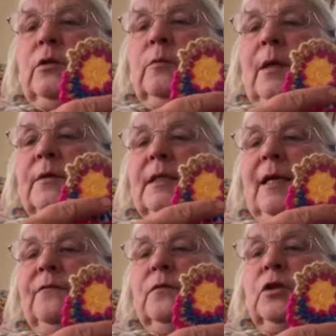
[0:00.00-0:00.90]
do about
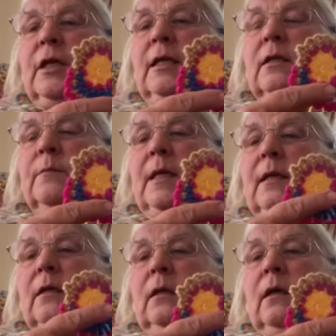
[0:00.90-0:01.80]
seven chain to
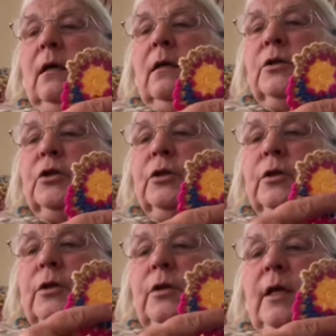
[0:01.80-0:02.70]
make your large
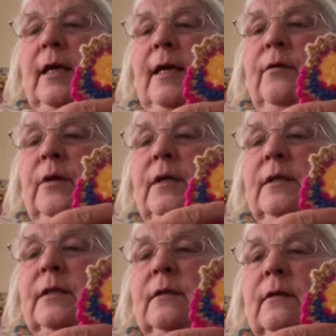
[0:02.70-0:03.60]

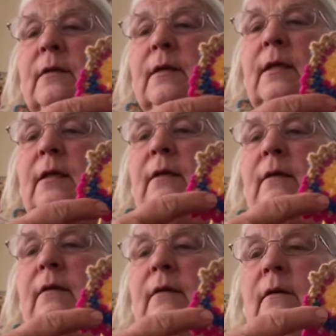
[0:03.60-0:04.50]
areas here
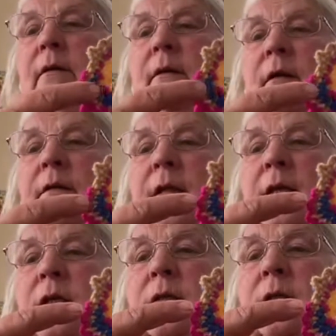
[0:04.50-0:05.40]
and
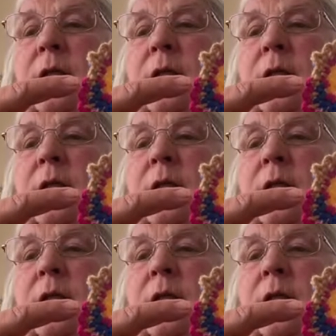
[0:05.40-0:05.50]
then you